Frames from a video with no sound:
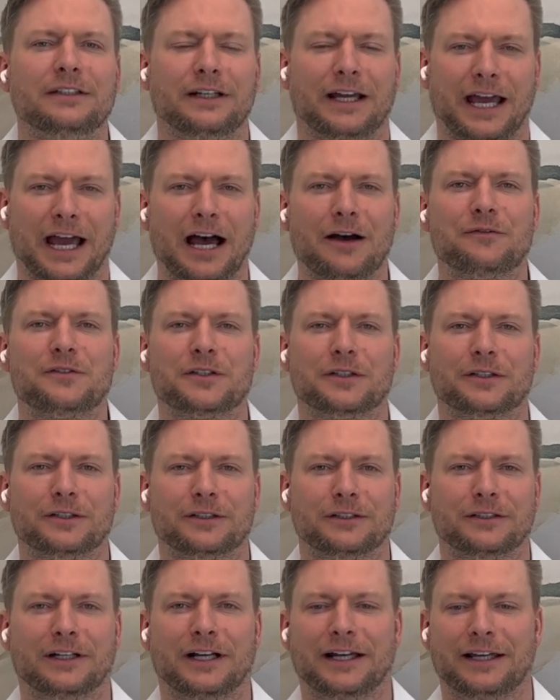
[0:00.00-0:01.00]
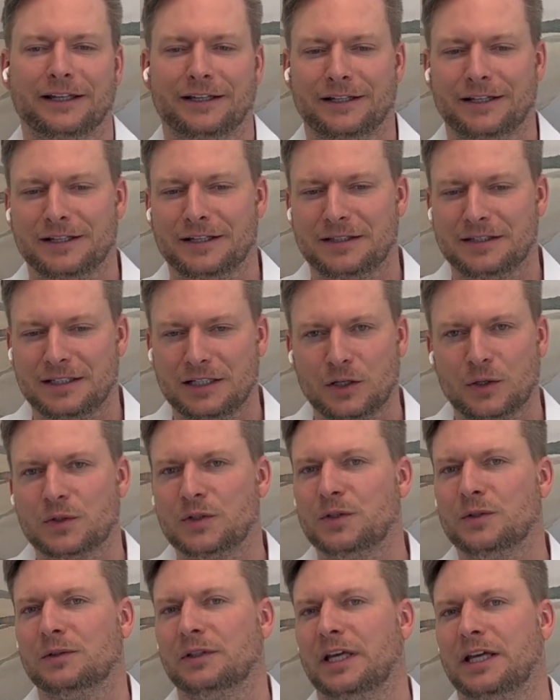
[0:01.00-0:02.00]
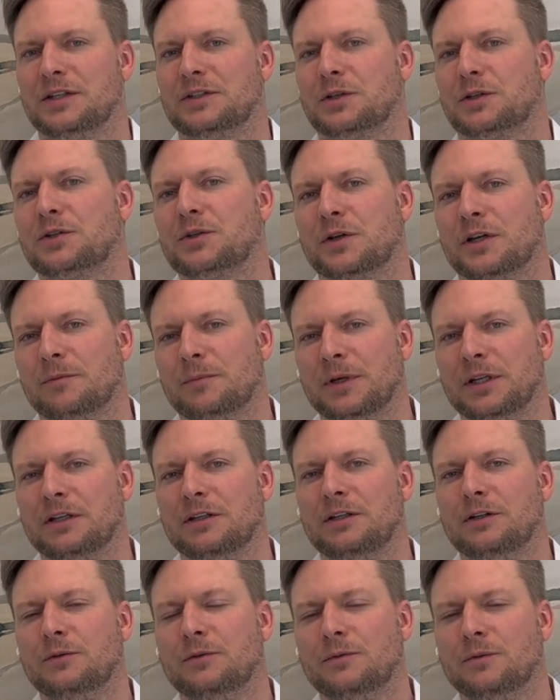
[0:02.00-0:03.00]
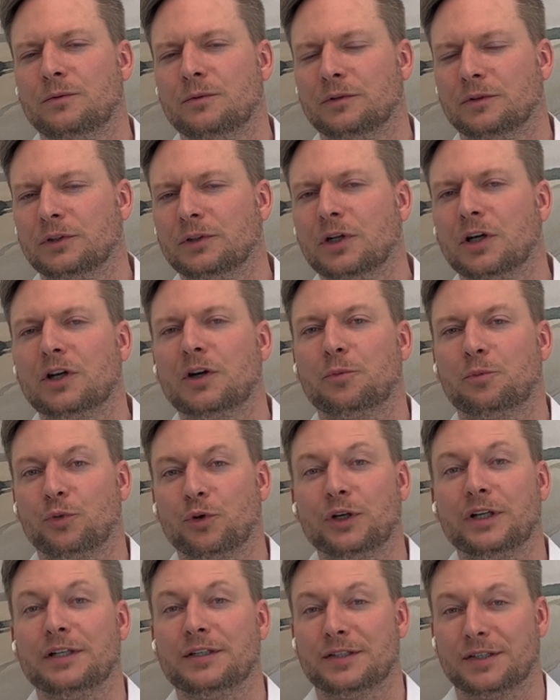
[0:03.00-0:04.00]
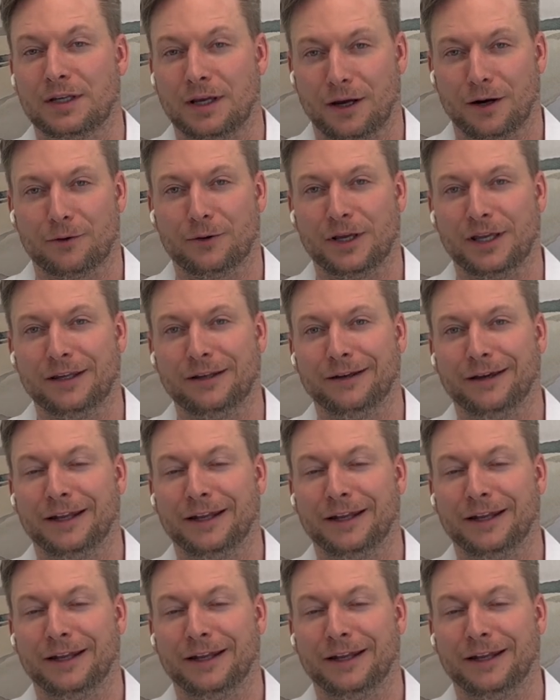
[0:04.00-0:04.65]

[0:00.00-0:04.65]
After a CO2 laser treatment, you look pretty scary,